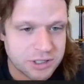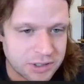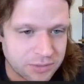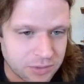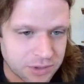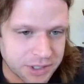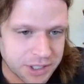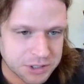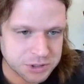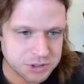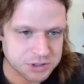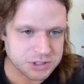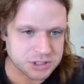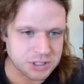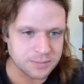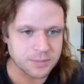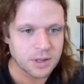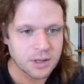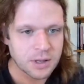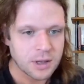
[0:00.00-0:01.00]

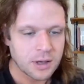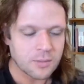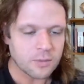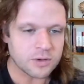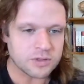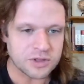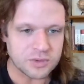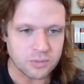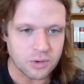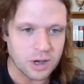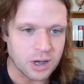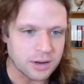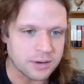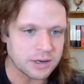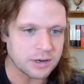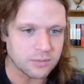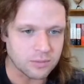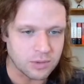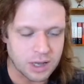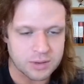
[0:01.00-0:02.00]
relationship with Iran.
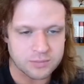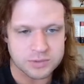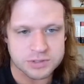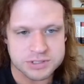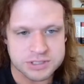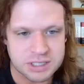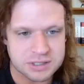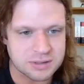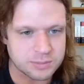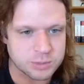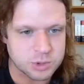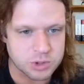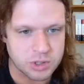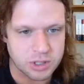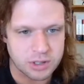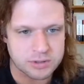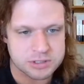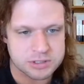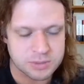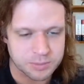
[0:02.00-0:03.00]
Iran will send them
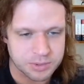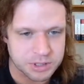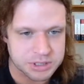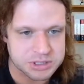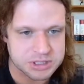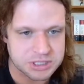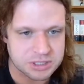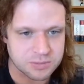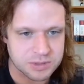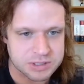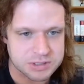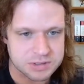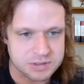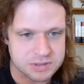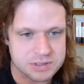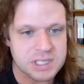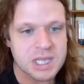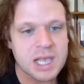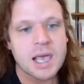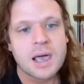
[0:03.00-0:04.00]
drones and ballistic
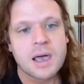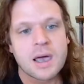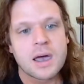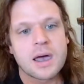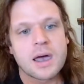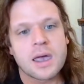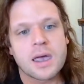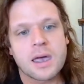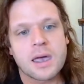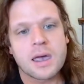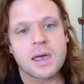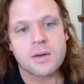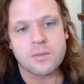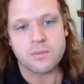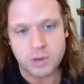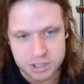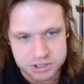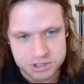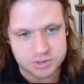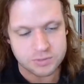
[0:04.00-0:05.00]
missiles.
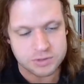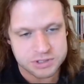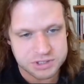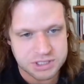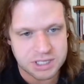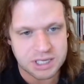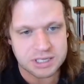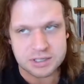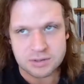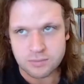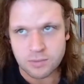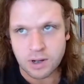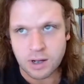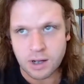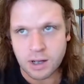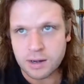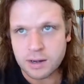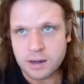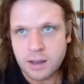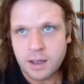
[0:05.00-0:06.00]
Russia will send
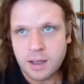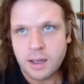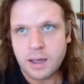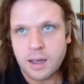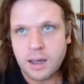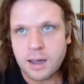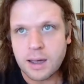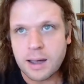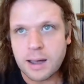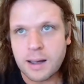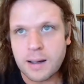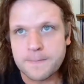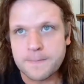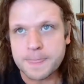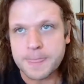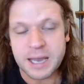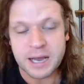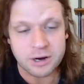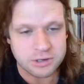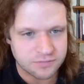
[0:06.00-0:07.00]
Iran
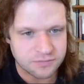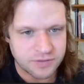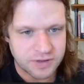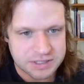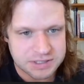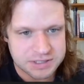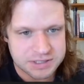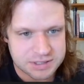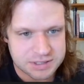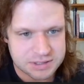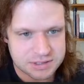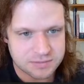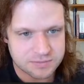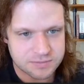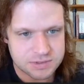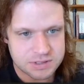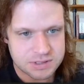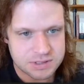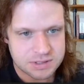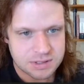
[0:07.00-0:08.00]
air defense
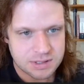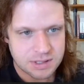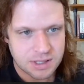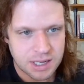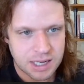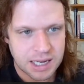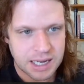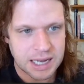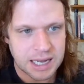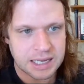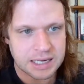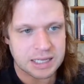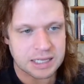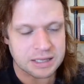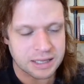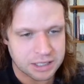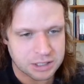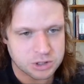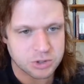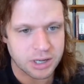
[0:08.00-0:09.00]
systems and
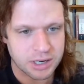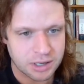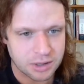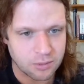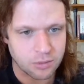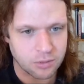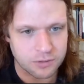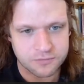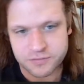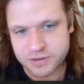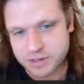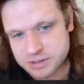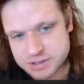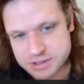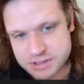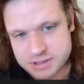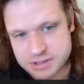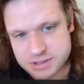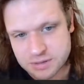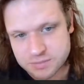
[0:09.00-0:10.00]
electronic warfare
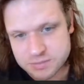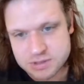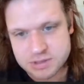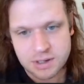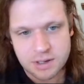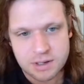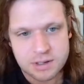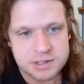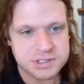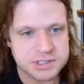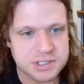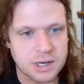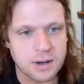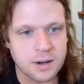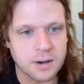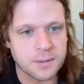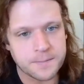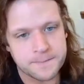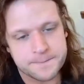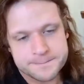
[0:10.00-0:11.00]
systems.
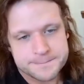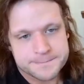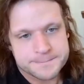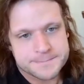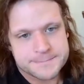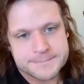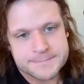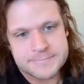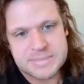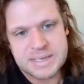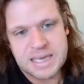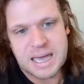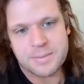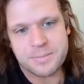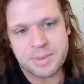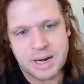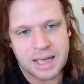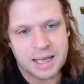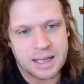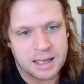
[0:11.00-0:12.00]
So, yeah,
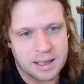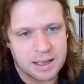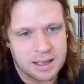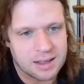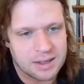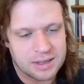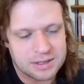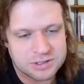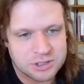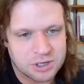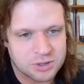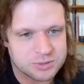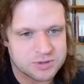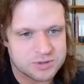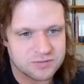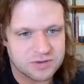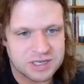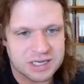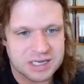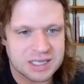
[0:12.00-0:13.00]
but in terms
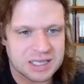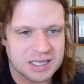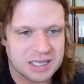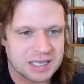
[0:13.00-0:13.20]
of getting